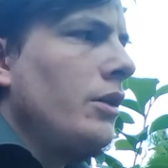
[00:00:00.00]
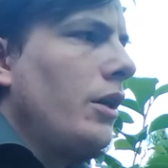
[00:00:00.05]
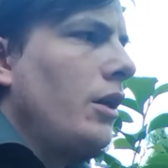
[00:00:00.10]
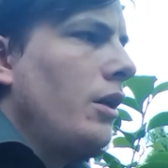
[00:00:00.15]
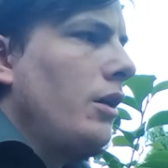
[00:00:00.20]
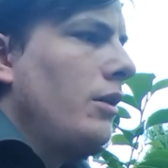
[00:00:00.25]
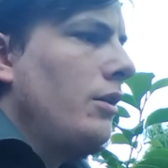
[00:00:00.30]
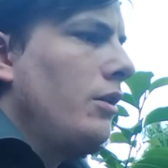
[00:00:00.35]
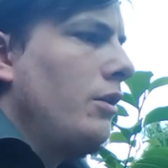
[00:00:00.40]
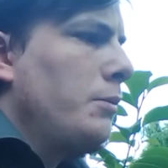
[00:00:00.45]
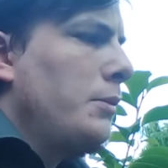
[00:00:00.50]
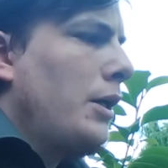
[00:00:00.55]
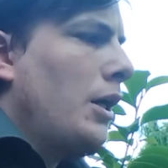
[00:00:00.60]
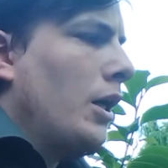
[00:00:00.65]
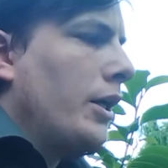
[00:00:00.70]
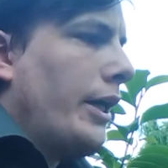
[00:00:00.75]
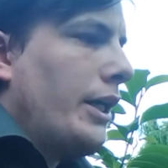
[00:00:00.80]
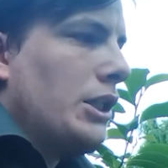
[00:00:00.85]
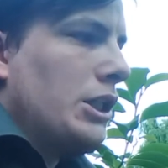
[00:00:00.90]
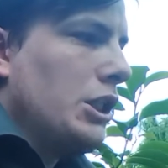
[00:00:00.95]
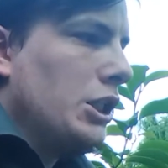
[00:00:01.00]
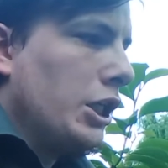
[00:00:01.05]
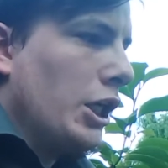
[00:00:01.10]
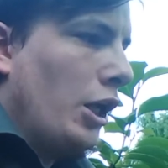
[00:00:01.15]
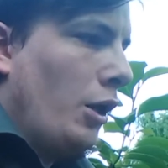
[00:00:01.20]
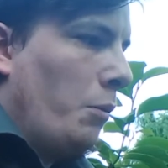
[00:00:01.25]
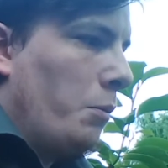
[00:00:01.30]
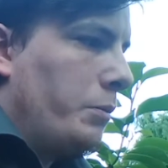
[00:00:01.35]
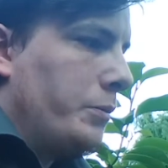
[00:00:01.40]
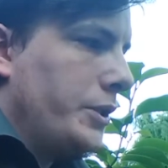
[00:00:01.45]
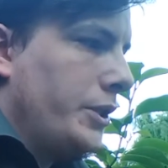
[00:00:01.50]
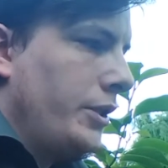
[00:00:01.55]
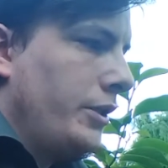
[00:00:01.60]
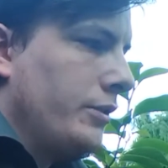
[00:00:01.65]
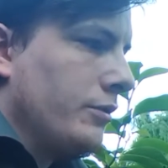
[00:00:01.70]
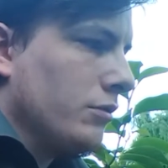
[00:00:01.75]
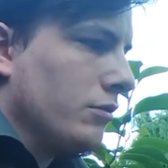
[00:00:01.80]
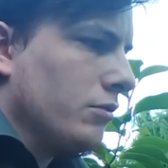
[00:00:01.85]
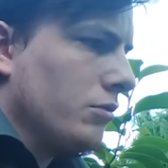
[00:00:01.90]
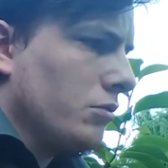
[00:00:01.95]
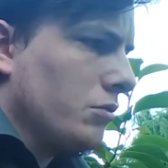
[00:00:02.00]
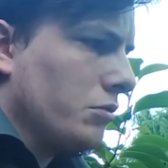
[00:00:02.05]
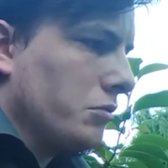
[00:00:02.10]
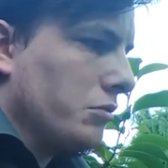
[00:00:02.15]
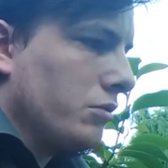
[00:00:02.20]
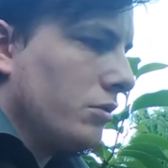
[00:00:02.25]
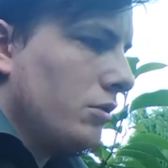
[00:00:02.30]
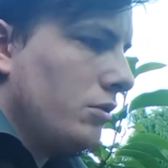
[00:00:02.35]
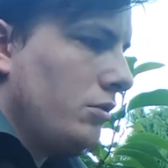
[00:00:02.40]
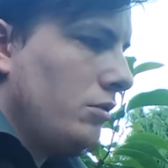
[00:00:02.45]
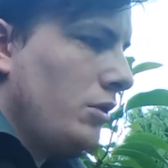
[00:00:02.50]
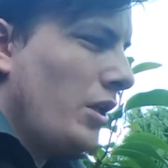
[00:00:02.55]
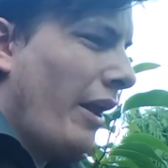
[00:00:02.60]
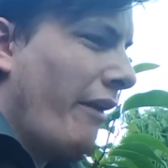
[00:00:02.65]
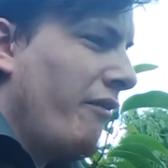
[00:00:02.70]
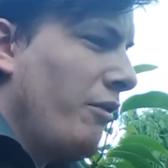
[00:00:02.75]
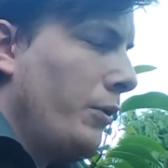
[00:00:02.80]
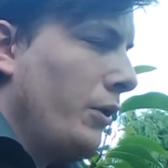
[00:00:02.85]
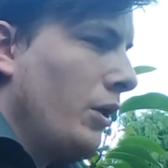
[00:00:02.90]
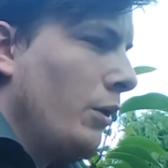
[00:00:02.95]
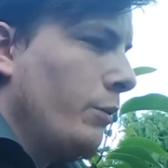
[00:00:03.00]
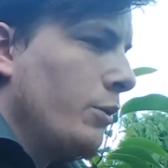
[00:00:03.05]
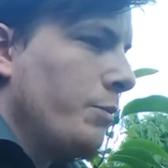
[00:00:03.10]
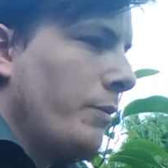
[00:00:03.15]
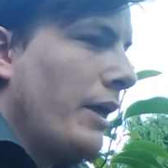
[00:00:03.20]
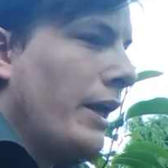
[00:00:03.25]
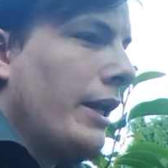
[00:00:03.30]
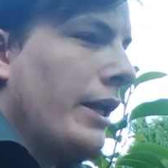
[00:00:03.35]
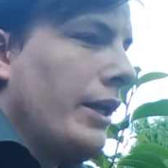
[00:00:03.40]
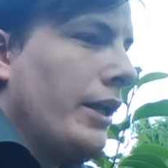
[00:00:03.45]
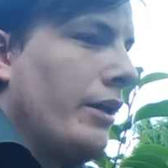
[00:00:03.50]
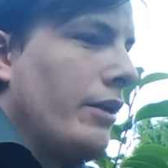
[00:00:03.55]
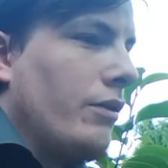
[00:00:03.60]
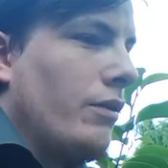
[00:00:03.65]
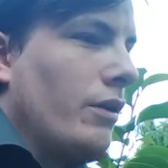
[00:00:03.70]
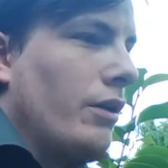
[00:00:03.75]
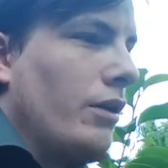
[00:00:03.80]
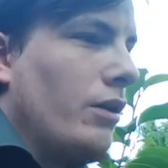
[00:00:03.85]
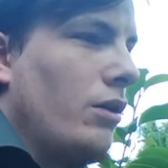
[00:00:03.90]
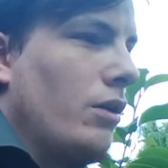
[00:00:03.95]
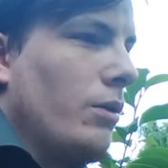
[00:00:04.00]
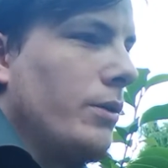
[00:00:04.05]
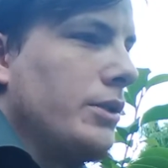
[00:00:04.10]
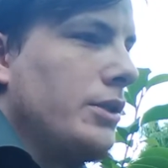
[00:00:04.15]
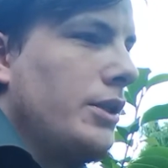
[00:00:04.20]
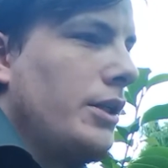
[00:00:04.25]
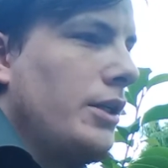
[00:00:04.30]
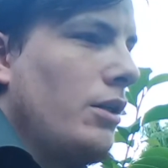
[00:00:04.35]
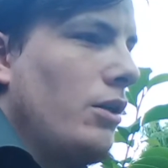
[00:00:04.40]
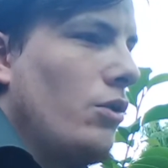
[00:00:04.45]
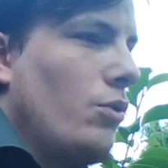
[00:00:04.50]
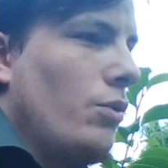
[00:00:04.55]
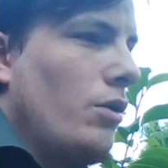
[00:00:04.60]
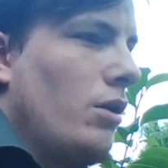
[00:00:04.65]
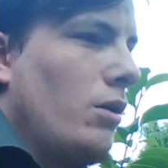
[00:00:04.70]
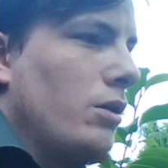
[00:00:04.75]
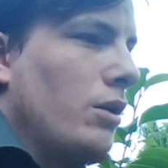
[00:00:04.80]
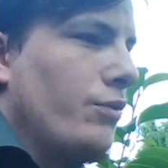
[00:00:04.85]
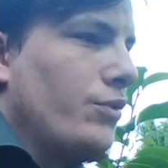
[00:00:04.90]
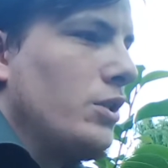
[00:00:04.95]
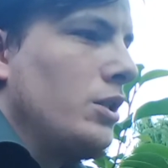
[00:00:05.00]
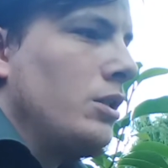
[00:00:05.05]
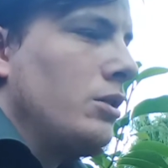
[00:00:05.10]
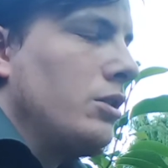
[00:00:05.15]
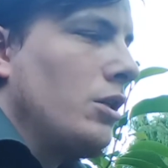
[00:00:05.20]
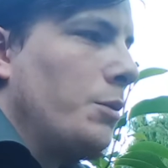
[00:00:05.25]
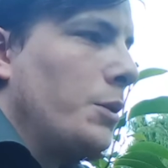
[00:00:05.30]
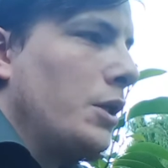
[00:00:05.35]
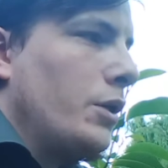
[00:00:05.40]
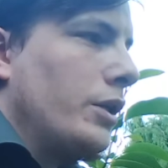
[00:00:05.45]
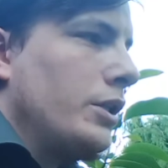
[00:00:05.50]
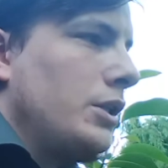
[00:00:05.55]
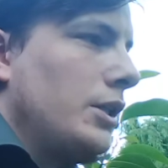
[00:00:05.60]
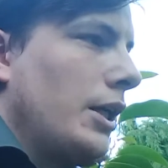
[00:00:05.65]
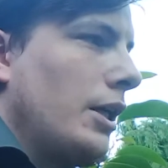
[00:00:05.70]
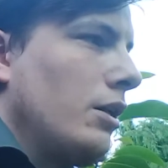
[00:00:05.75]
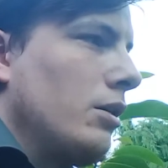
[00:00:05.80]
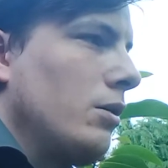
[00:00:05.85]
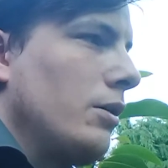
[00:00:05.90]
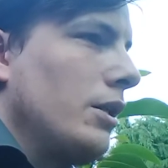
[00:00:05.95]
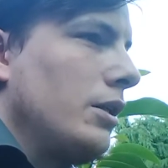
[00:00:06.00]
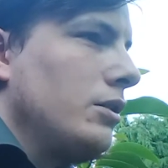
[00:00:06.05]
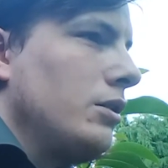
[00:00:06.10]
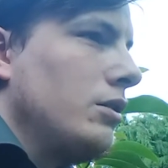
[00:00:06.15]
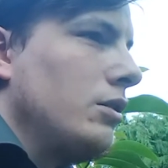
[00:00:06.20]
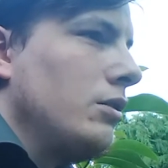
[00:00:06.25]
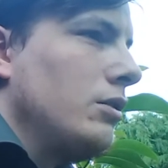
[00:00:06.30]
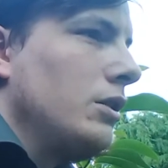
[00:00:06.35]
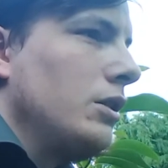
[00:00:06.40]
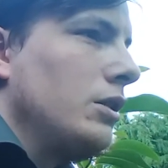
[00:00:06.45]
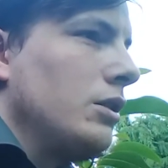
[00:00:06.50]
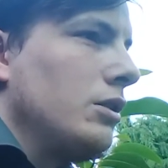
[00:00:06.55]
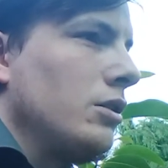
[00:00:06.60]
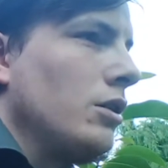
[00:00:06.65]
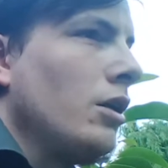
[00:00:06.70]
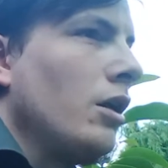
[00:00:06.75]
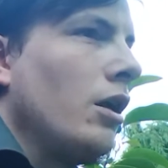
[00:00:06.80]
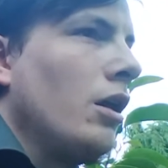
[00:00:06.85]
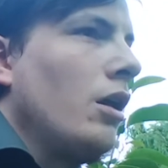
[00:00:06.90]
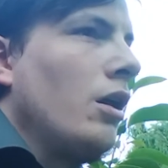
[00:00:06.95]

and the market slumped. Everybody was panicking and thinking, oh, it's the end of the world, everything's coming crashing down around our ears.